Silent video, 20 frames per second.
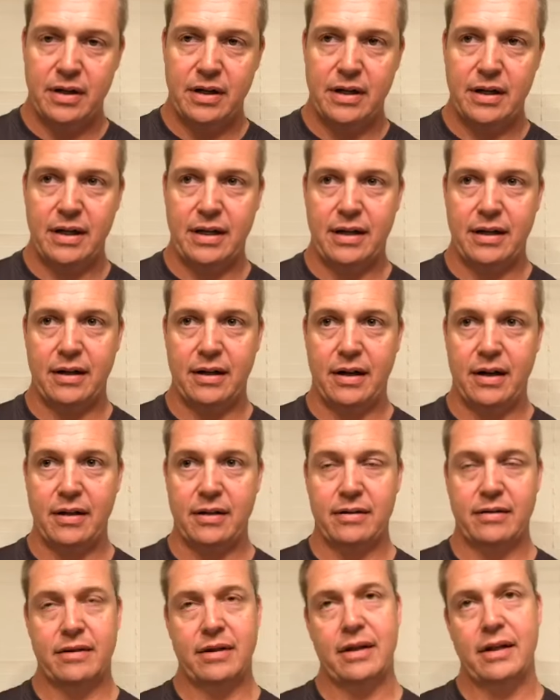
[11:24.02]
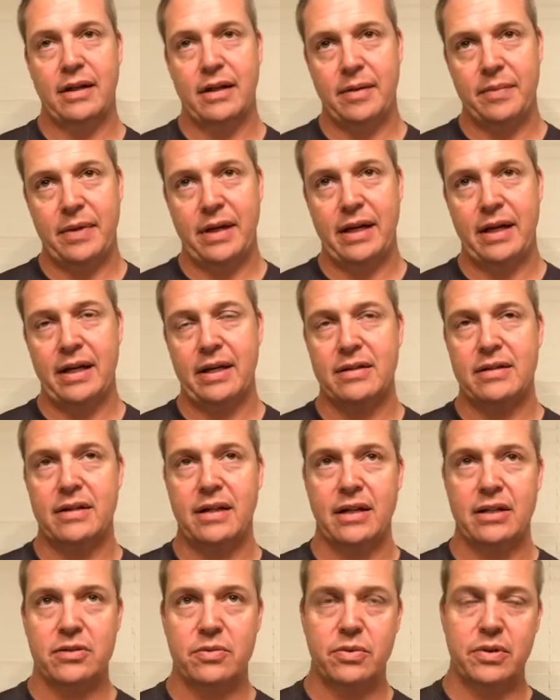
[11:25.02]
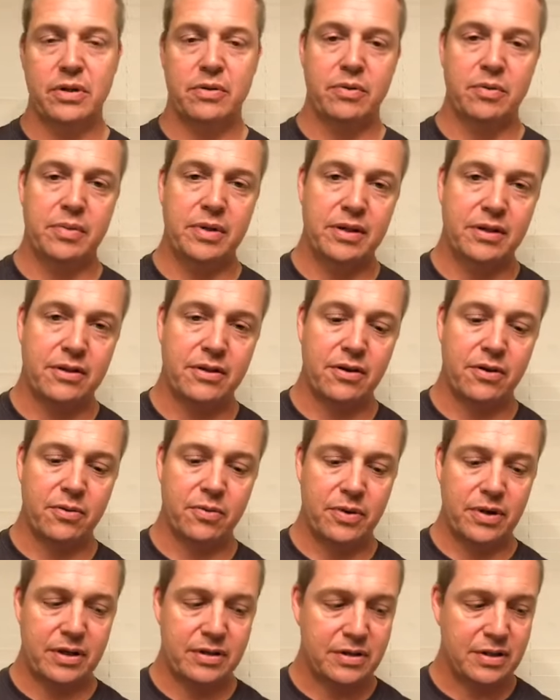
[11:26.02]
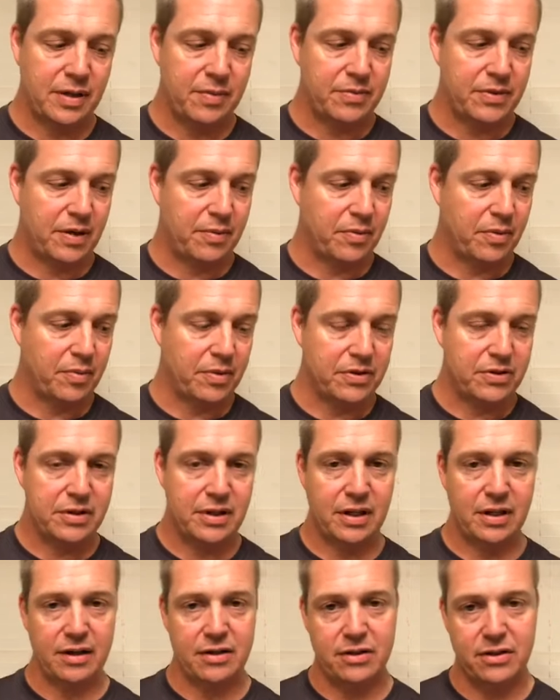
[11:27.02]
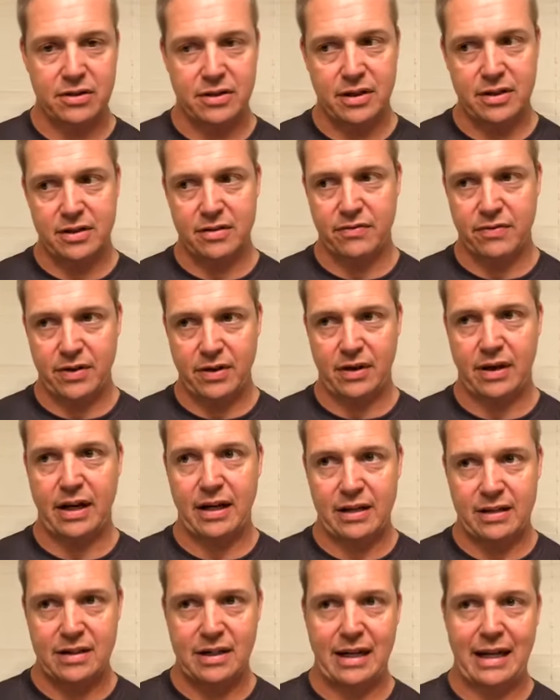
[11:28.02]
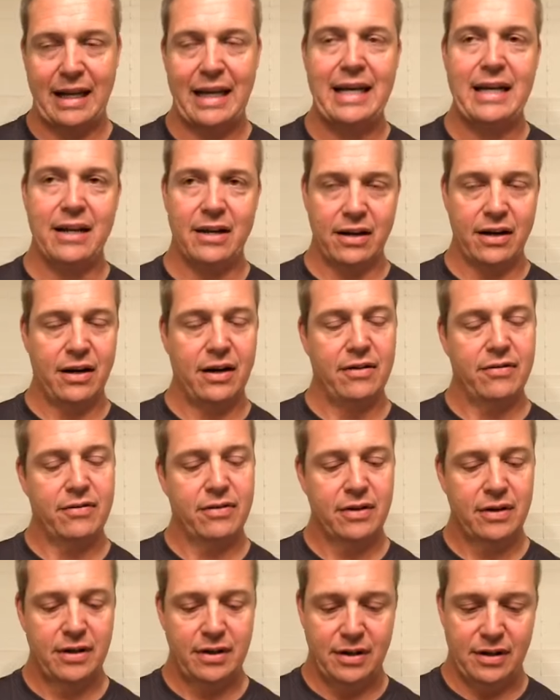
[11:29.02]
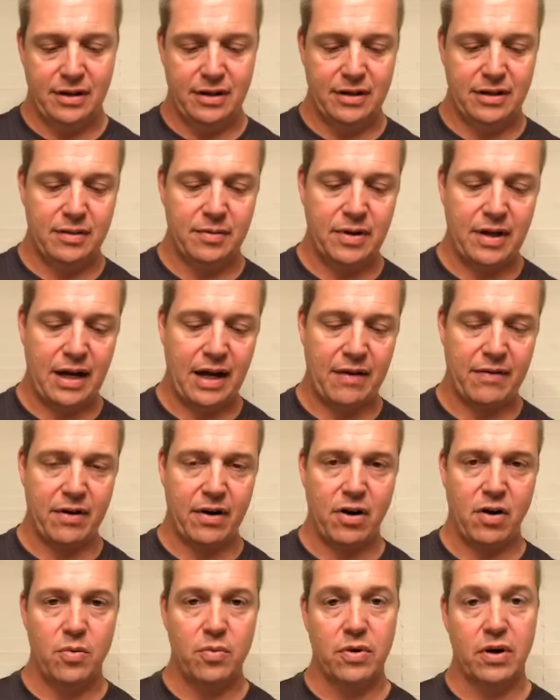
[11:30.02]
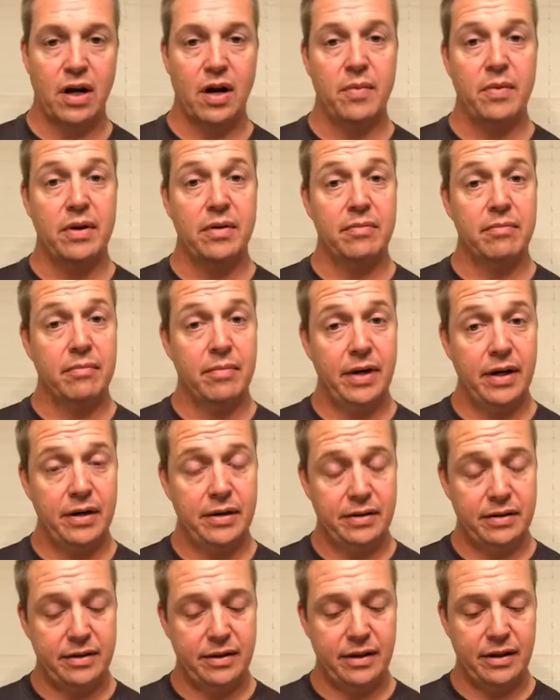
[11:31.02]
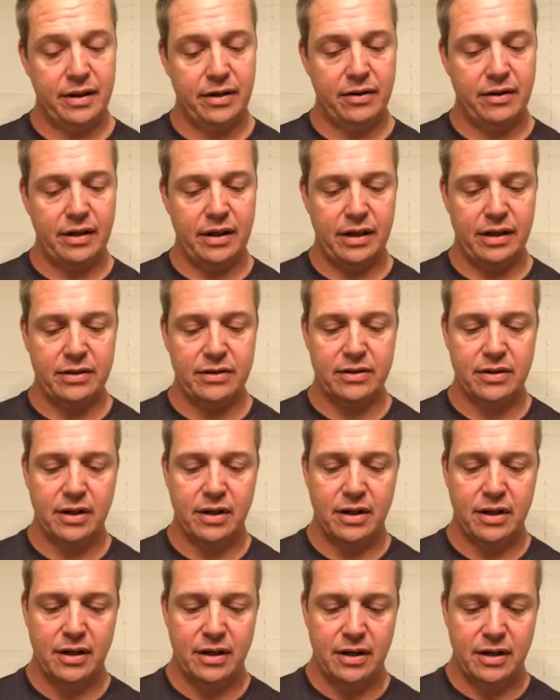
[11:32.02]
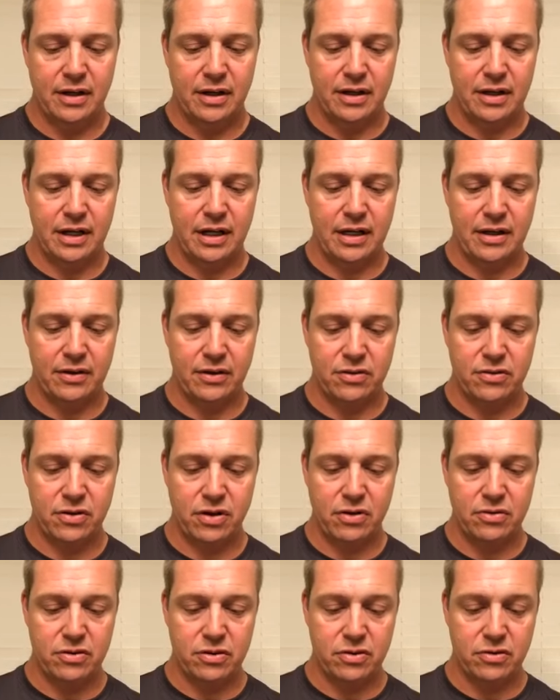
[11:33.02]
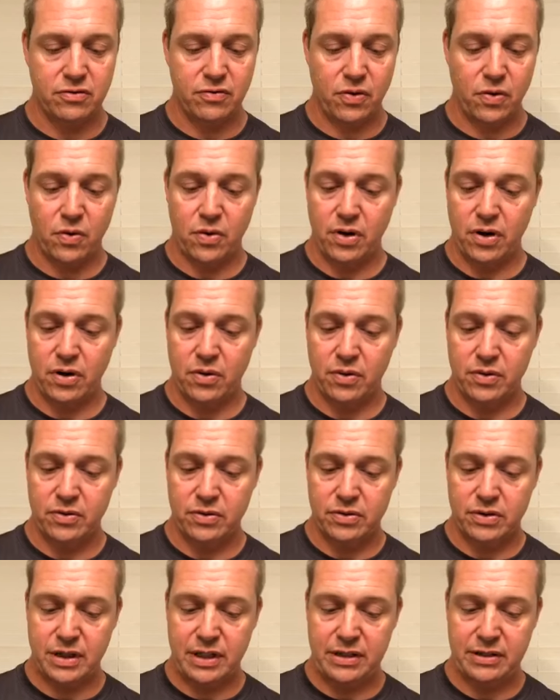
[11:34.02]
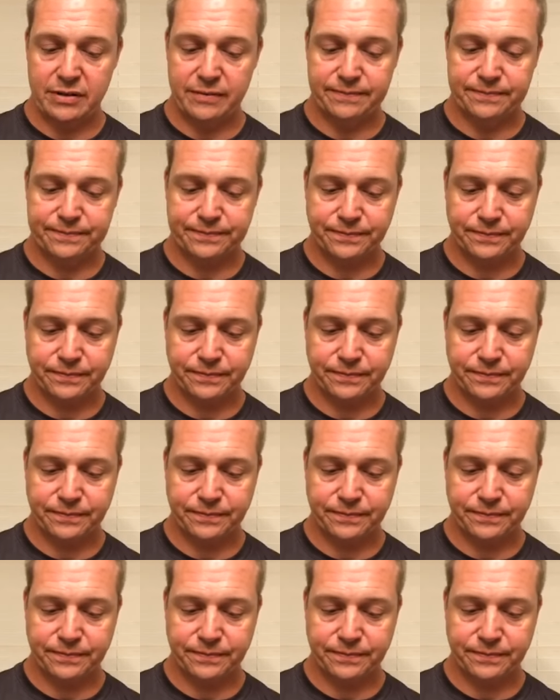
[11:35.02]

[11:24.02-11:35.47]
and I guess next week will be the 3rd week of September, but still it just doesn't feel like it's late enough to be having homecoming. But here it is. Again, the Trojans 4-0 on the season.